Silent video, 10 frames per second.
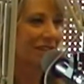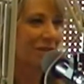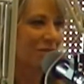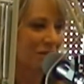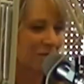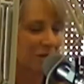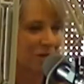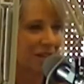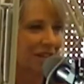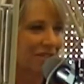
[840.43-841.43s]
you know, mm-hmm. from
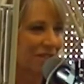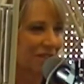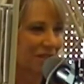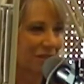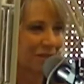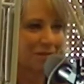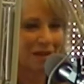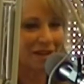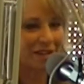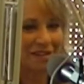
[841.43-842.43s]
First National to First
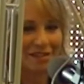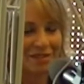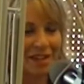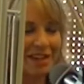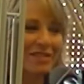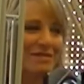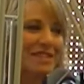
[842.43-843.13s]
American and whatever.